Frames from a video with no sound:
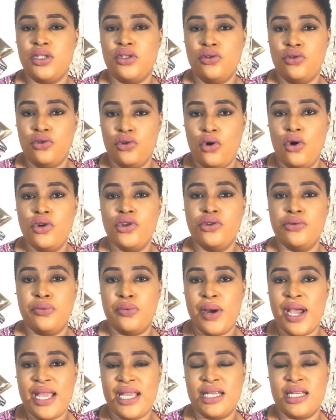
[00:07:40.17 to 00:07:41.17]
know you
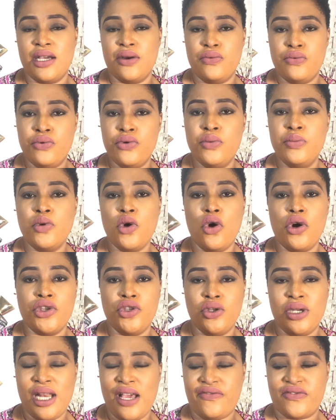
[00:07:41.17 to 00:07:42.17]
were in a room or
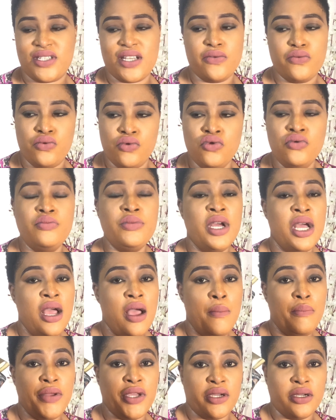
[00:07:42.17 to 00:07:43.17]
you left a room,
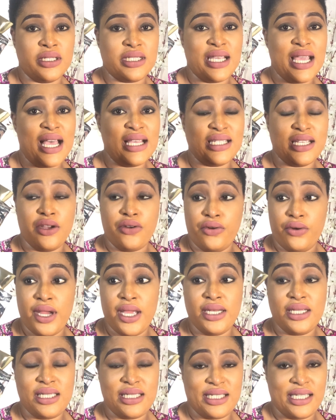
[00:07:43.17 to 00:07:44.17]
because it has a
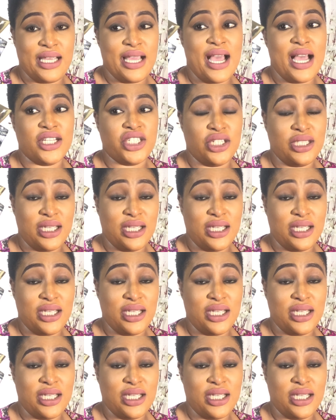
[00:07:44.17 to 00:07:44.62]
great sillage.